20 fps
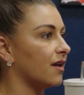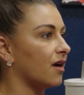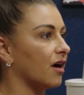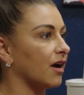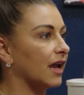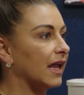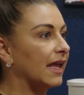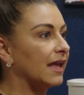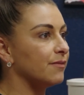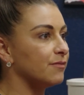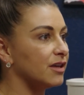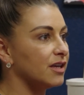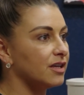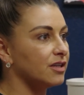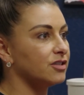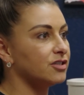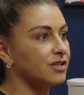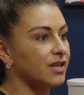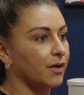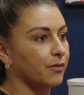our
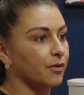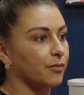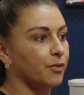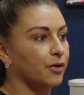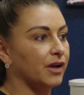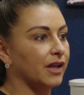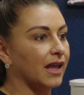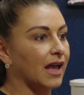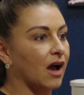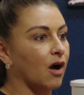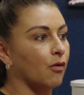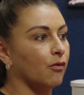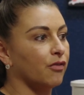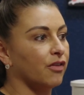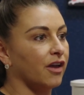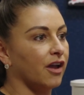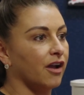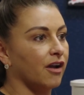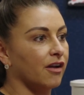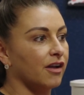image that we're putting out
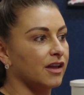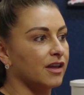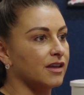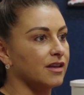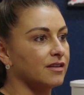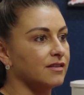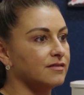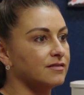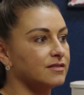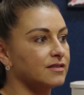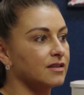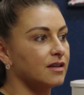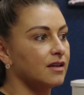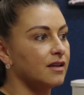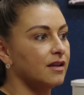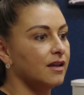there is